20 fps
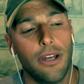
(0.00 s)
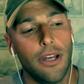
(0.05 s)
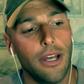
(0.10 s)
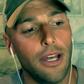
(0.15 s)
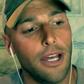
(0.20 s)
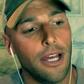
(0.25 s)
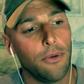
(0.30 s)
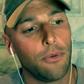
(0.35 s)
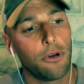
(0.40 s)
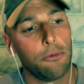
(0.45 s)

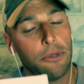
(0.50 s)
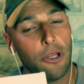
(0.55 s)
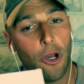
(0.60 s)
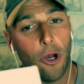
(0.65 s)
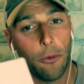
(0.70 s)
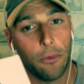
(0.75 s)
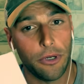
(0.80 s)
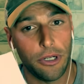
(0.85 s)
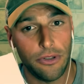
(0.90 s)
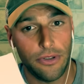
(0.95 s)
We're going to be
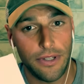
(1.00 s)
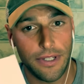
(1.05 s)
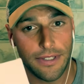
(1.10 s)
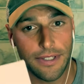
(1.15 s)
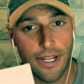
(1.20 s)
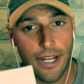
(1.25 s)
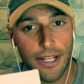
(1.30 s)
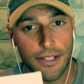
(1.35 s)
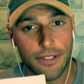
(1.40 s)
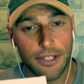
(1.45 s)
opening these
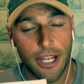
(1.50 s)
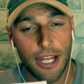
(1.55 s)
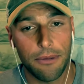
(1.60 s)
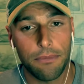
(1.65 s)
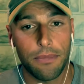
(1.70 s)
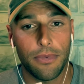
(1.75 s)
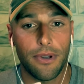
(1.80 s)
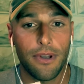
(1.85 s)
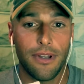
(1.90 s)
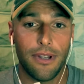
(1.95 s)
guys
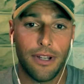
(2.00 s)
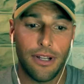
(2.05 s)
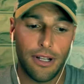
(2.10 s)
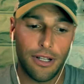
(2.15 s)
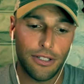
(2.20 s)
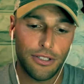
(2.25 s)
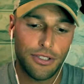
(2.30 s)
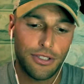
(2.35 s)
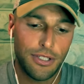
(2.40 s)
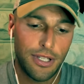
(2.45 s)
up,
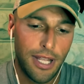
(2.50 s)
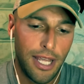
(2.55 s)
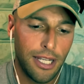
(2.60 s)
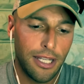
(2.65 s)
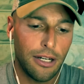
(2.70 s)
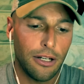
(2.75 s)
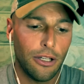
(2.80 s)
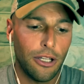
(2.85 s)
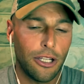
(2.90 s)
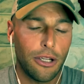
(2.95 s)

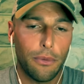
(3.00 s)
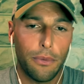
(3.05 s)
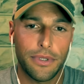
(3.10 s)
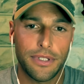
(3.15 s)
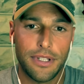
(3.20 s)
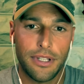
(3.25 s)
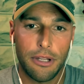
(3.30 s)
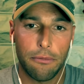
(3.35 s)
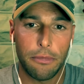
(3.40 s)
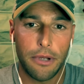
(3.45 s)
taking a look at what's
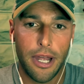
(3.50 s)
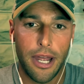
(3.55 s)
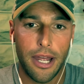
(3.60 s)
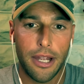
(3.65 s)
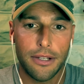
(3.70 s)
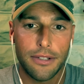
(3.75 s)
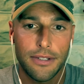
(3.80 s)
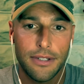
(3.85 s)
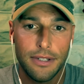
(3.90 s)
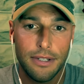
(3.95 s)
in the
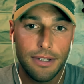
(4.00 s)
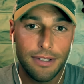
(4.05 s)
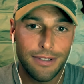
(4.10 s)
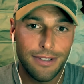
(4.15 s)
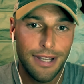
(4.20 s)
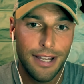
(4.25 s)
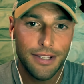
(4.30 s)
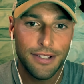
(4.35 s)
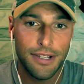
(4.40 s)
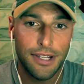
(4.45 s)
box,
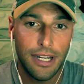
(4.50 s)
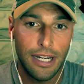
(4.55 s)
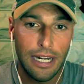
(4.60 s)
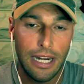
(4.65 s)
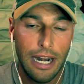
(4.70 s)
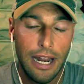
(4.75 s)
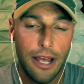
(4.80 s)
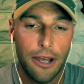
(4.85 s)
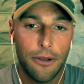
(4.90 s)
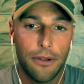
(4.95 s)
testing it
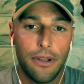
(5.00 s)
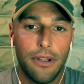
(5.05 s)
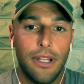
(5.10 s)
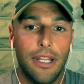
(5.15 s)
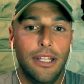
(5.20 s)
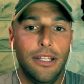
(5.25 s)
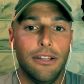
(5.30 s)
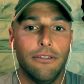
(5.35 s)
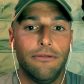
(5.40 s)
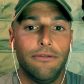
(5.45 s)
out
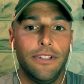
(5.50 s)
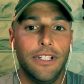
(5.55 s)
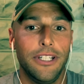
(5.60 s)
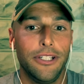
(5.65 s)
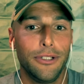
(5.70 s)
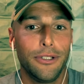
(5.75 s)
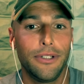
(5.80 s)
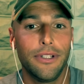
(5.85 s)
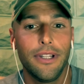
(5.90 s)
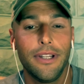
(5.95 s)
in the
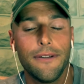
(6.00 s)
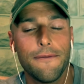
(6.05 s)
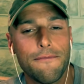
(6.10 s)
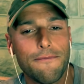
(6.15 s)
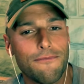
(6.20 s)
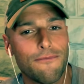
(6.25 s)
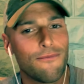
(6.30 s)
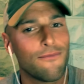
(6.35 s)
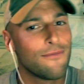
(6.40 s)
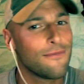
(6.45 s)
field,
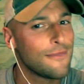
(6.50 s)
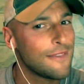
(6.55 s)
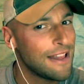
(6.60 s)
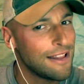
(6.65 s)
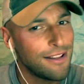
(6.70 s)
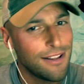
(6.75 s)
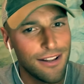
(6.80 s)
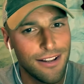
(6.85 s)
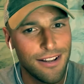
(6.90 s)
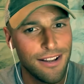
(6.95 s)

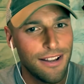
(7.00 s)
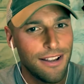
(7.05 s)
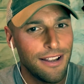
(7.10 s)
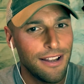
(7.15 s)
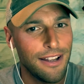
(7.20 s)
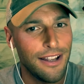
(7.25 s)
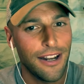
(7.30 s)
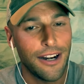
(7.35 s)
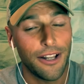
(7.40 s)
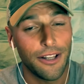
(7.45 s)

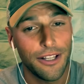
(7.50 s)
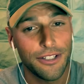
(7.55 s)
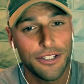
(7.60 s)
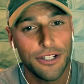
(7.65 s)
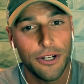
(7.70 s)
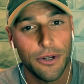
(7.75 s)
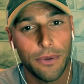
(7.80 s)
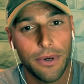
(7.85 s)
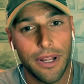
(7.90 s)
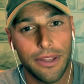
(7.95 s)
and I'll let you
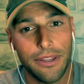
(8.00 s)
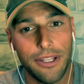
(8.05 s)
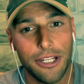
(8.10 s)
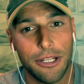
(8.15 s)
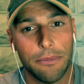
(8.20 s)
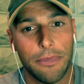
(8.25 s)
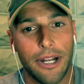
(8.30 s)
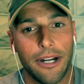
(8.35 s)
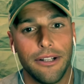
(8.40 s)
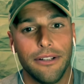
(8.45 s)
know what I think
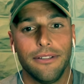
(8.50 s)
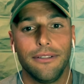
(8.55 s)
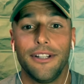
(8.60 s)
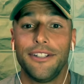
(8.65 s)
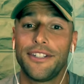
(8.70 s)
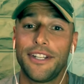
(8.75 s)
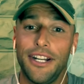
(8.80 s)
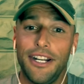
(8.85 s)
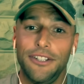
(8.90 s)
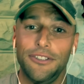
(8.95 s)
about it.
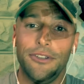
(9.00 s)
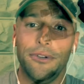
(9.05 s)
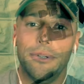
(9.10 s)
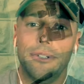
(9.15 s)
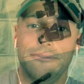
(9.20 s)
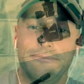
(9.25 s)
Let's get into it.